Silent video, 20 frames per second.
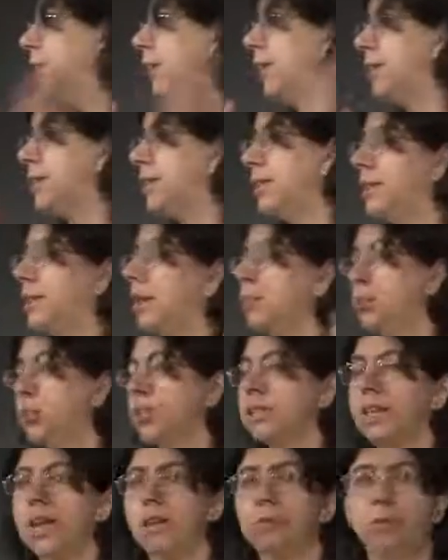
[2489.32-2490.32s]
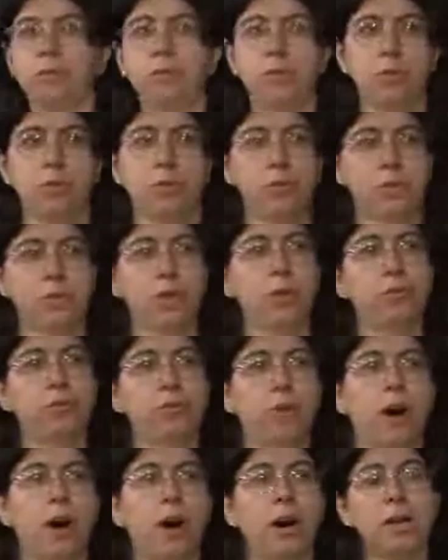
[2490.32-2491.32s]
these assumptions that we've used so
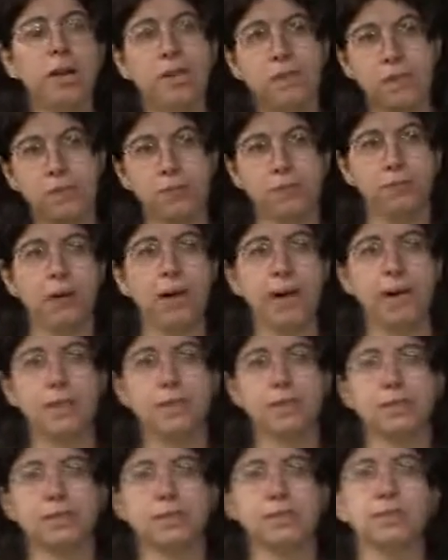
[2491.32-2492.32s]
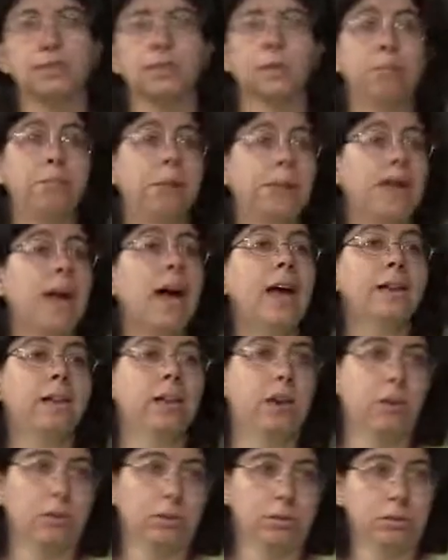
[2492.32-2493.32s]
far is fixed but
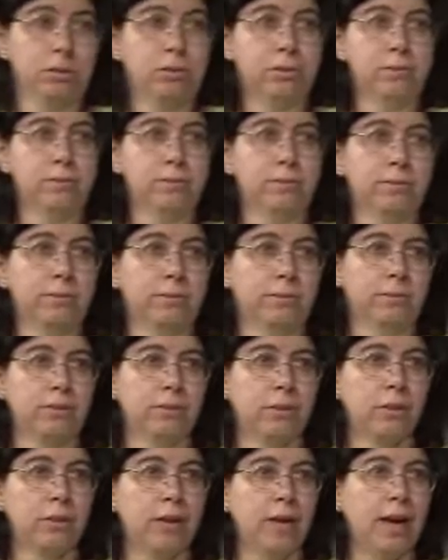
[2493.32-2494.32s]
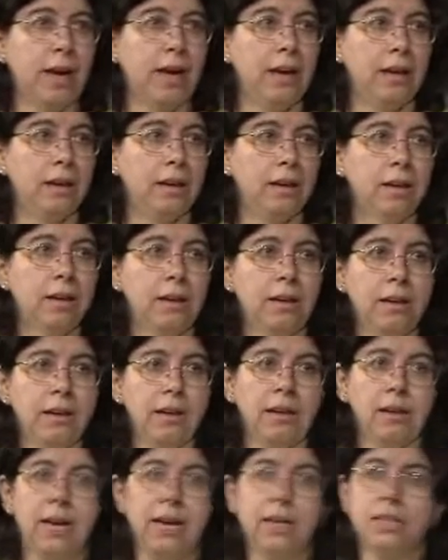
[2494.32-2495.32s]
unknown. Okay?
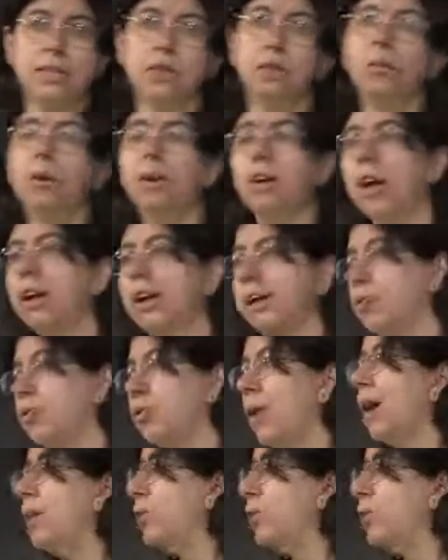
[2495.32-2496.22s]
And so we're going to try